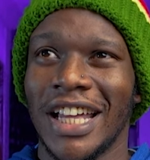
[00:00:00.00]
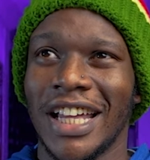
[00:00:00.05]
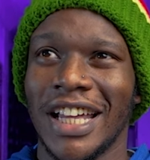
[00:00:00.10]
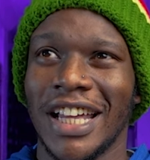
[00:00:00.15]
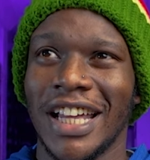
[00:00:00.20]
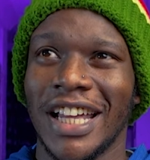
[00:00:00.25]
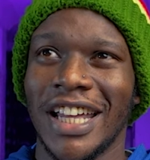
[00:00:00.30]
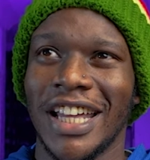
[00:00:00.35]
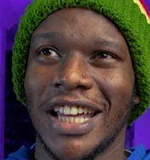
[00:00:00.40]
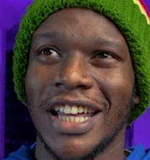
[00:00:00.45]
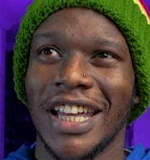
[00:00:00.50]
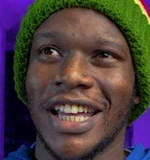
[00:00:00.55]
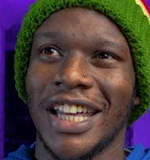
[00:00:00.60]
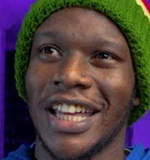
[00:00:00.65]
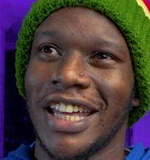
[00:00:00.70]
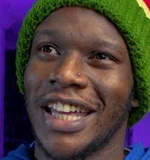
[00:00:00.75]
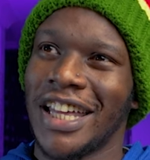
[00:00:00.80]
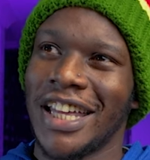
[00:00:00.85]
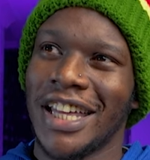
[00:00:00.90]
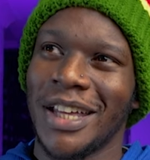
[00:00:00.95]

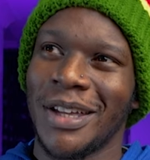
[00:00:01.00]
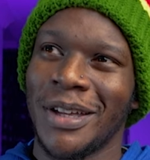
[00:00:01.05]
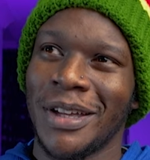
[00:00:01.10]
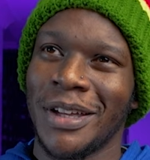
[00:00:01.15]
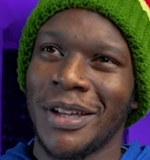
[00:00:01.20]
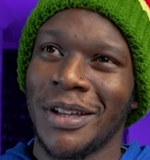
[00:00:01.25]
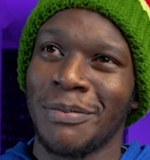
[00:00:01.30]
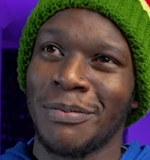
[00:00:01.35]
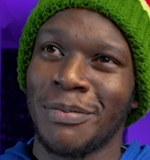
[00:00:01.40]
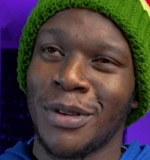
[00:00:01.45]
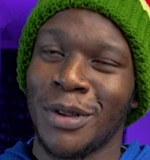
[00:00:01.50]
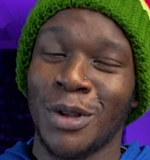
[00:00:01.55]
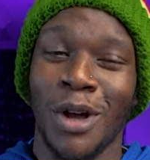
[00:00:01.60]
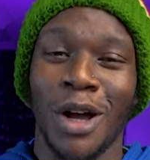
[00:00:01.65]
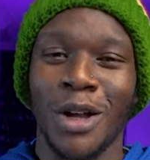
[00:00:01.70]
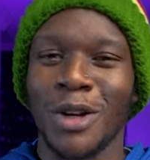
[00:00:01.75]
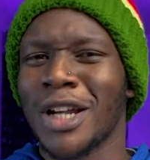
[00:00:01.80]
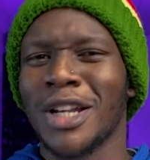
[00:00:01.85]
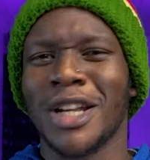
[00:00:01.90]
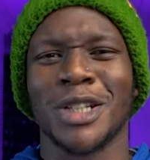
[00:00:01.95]
Uh, no,
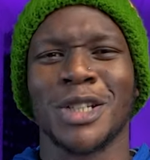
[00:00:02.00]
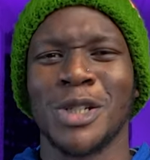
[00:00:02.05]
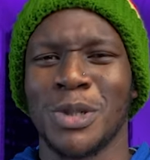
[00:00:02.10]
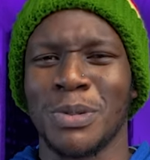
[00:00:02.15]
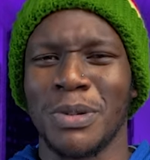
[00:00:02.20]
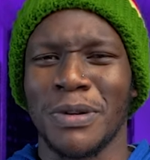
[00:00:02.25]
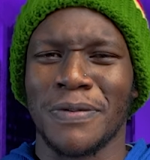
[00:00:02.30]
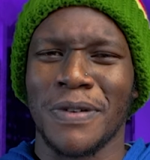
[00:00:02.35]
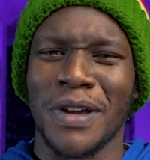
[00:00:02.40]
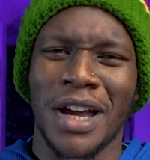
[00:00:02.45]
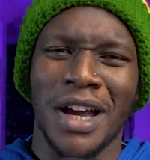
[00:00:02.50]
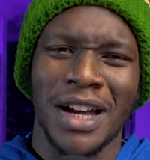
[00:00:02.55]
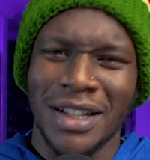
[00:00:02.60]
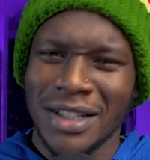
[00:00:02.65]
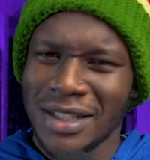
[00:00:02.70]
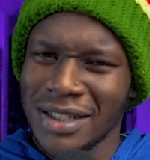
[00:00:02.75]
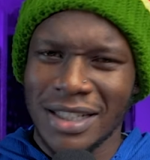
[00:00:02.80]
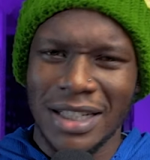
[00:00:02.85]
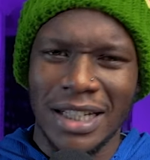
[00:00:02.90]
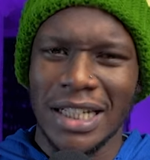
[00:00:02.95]
not actually. To be fair,
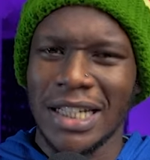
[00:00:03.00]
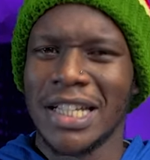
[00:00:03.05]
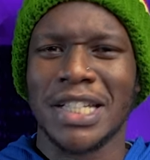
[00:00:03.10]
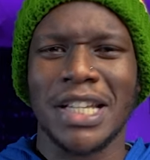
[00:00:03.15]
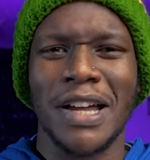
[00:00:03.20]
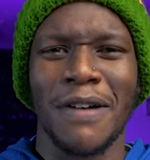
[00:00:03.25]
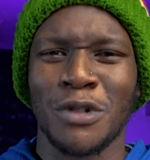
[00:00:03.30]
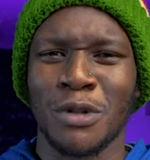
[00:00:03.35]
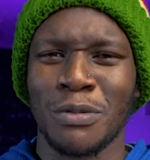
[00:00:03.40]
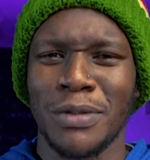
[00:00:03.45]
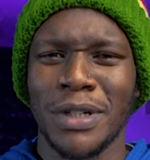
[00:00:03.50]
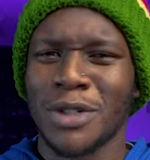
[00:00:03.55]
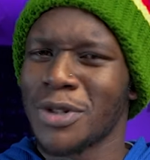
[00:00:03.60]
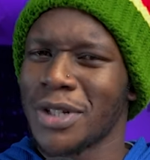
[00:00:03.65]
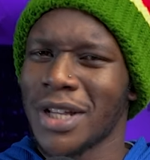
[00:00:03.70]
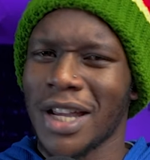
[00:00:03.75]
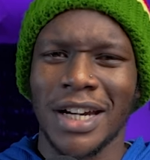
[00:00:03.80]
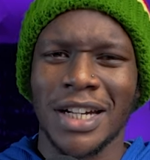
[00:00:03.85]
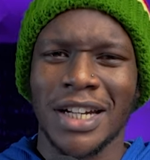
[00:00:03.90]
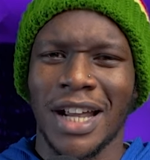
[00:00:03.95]
he deserved to be. It was
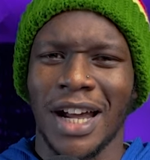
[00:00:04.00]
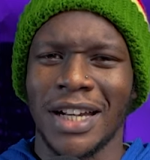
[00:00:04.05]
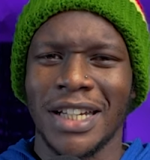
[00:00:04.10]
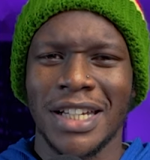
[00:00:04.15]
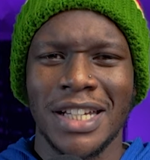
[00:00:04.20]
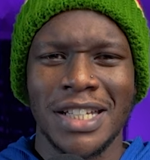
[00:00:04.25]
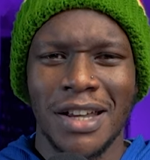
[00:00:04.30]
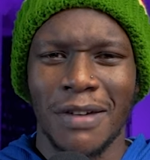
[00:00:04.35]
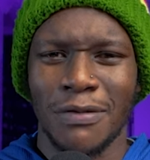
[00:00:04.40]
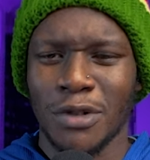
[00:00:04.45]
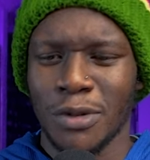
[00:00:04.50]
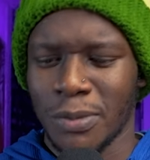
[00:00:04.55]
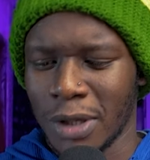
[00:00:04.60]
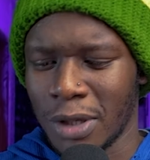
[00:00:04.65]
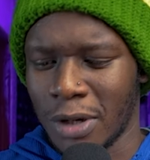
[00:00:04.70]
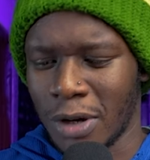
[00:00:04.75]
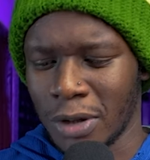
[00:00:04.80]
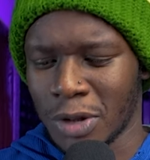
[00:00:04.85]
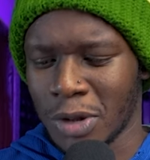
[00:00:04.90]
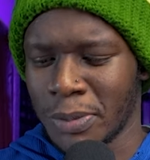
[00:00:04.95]
a red card. He deserved to be
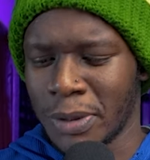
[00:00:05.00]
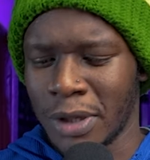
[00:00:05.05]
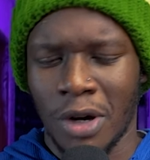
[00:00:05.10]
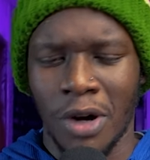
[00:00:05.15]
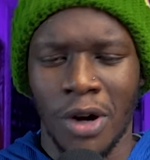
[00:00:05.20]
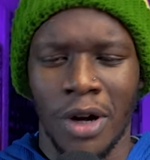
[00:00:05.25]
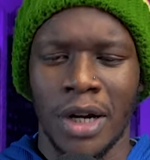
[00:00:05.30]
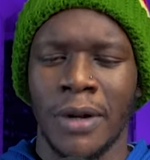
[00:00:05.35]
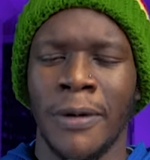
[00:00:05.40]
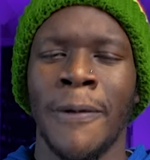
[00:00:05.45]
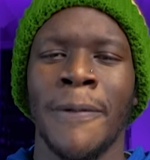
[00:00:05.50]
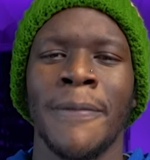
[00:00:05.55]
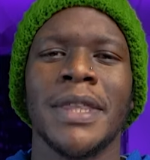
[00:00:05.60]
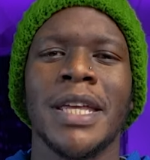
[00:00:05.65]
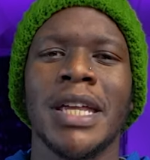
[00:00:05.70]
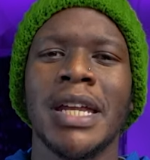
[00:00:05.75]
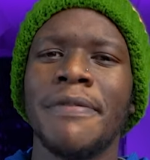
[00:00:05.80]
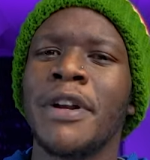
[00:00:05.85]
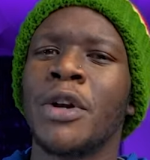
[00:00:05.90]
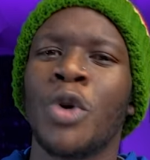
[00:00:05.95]
go, to be gone. They
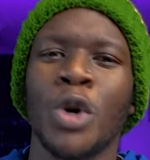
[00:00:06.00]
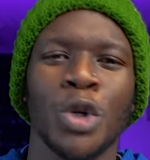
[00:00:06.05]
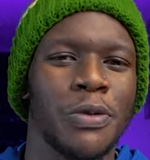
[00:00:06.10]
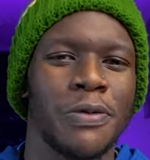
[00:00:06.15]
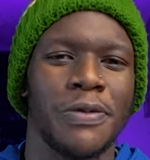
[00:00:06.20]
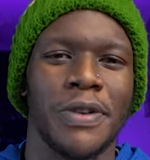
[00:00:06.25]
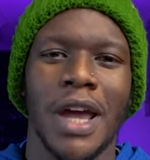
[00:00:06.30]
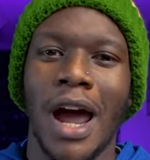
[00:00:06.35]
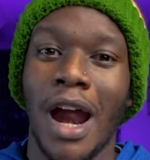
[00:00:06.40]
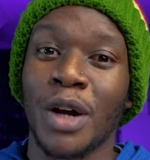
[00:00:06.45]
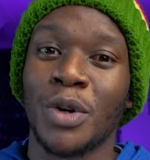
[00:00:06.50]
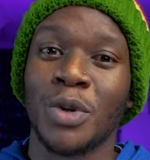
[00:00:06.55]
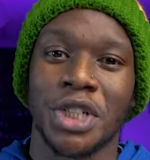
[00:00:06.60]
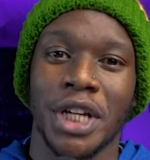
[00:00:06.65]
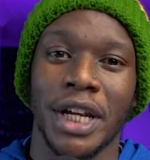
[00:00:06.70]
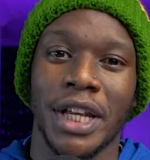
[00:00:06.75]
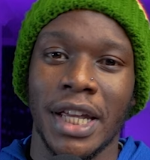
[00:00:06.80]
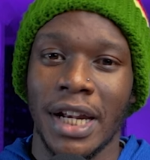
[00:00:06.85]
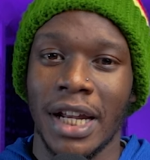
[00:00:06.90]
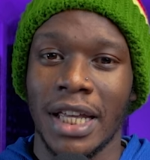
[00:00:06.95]
didn't even go to V A R to
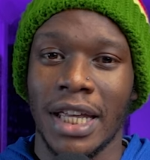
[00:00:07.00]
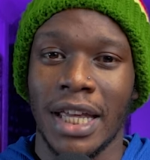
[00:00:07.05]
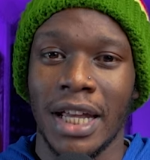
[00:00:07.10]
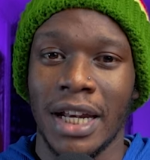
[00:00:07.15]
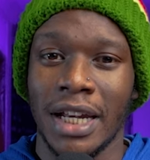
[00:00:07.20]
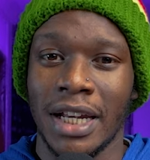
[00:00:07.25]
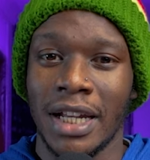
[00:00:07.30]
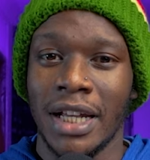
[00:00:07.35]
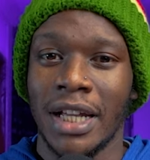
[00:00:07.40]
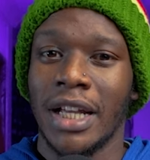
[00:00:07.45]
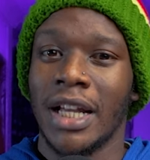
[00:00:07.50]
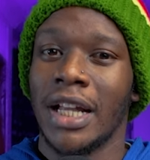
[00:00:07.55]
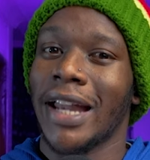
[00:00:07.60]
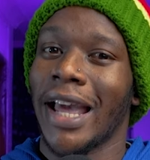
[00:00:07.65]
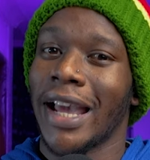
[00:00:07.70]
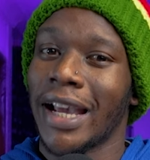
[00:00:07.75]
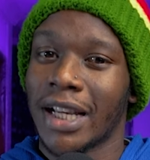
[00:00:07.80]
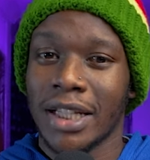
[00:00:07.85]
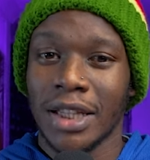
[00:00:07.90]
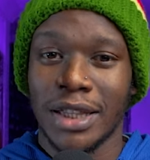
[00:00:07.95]
check it again.
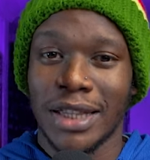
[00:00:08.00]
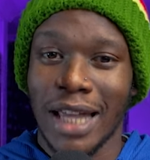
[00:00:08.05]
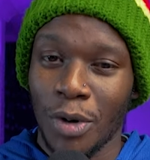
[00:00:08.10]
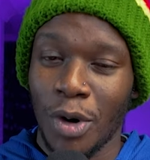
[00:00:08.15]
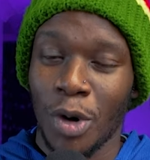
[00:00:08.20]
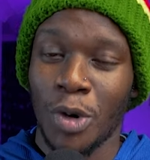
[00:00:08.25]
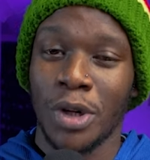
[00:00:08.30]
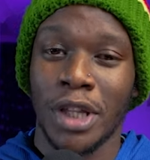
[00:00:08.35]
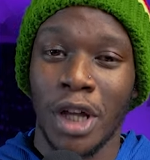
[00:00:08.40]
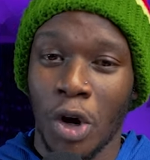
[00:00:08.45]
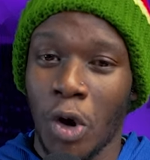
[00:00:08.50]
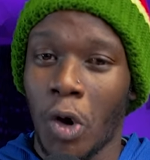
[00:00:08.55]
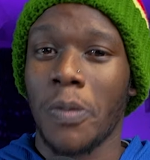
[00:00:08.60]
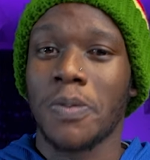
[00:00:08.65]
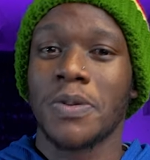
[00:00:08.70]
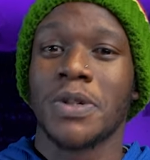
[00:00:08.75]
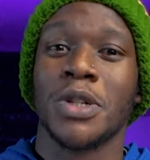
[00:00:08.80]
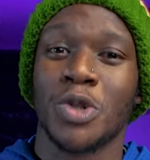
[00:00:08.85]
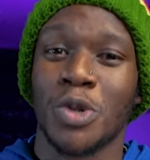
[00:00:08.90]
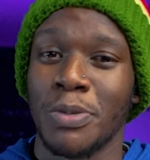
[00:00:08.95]
Like, that on the
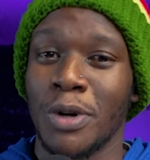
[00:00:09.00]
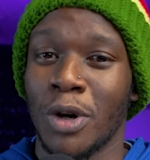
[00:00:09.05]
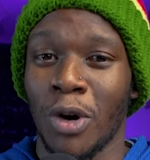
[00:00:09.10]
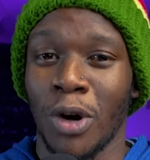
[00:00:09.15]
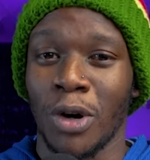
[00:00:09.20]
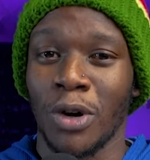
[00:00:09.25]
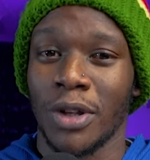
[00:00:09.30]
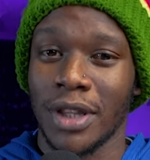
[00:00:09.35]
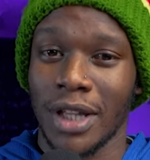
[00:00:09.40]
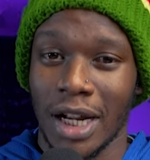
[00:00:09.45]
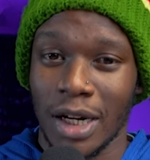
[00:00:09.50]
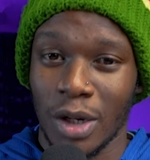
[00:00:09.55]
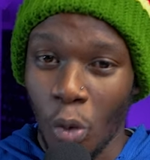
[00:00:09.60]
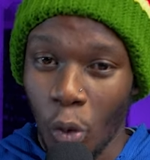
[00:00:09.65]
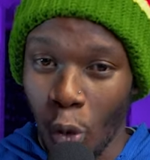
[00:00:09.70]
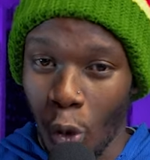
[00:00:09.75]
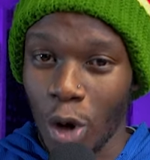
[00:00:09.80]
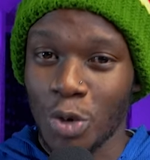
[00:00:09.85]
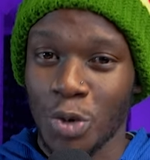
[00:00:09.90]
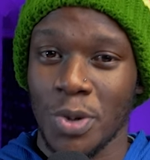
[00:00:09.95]
cops needs to be called on that.
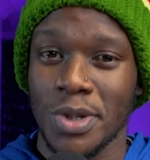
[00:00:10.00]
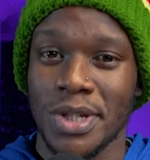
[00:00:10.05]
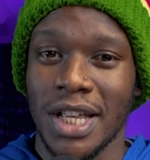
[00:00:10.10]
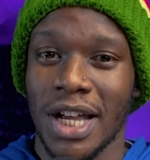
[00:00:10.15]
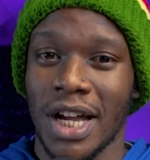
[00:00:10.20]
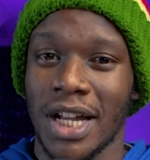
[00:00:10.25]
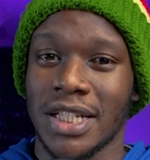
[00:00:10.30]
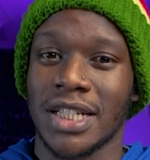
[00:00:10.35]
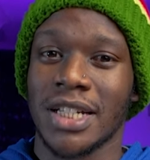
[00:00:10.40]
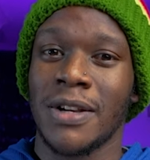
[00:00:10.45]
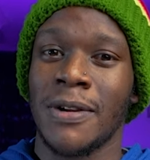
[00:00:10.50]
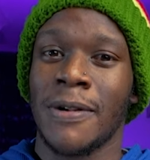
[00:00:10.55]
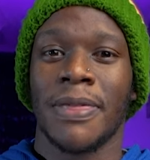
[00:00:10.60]
What was that?